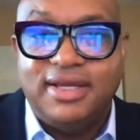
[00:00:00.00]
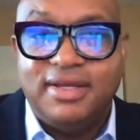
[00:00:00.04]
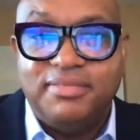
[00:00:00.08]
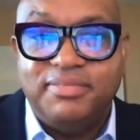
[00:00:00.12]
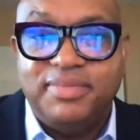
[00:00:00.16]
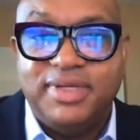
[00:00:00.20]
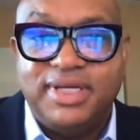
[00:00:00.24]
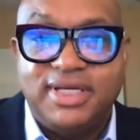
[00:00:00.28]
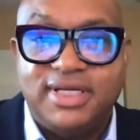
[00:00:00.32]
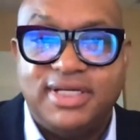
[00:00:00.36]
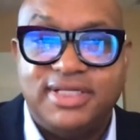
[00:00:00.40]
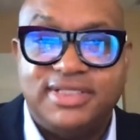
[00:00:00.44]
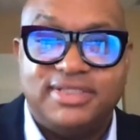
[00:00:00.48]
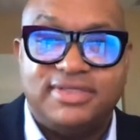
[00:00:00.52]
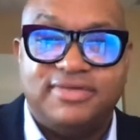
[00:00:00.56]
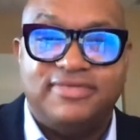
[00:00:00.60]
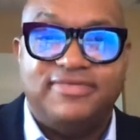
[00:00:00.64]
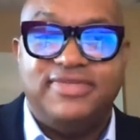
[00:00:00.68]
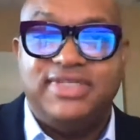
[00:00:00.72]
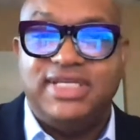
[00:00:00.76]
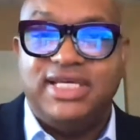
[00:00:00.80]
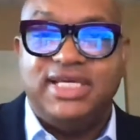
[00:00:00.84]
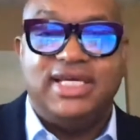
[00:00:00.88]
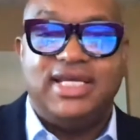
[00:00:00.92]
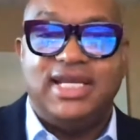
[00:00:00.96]
because
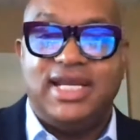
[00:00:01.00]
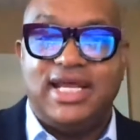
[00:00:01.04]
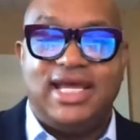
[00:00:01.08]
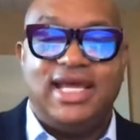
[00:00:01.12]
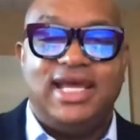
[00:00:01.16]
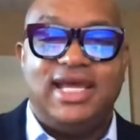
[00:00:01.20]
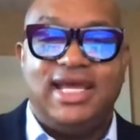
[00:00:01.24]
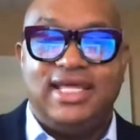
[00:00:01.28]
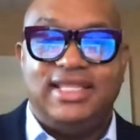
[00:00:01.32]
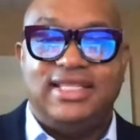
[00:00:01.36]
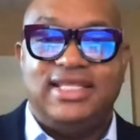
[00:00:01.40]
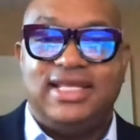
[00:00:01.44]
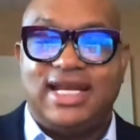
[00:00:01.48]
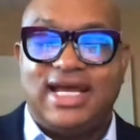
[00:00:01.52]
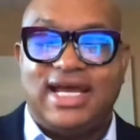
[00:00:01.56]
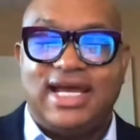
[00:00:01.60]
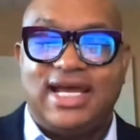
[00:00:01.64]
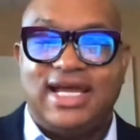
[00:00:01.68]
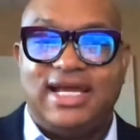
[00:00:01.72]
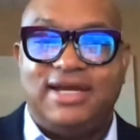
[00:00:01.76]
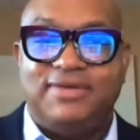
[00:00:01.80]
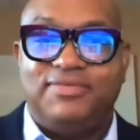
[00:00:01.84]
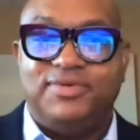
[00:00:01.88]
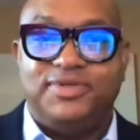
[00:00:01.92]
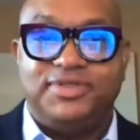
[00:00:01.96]
of DNA, that
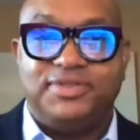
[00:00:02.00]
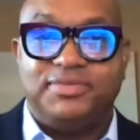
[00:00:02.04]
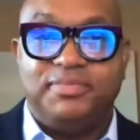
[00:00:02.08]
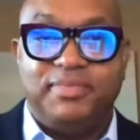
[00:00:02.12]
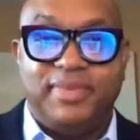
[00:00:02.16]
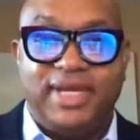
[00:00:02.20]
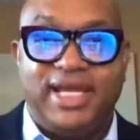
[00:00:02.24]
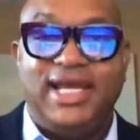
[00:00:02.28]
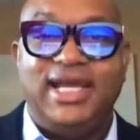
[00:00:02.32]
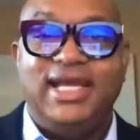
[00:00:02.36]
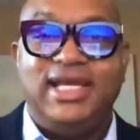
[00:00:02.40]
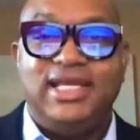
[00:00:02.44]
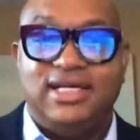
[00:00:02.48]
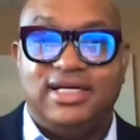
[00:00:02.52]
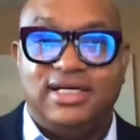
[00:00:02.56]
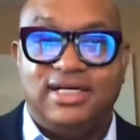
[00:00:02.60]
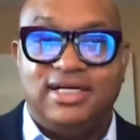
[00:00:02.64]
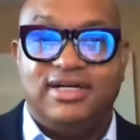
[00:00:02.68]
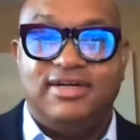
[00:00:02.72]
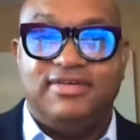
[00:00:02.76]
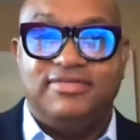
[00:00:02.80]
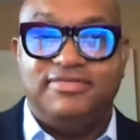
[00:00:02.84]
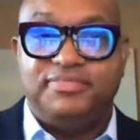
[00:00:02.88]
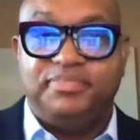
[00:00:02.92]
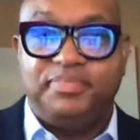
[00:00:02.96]
I was made
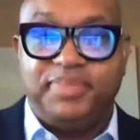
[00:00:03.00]
of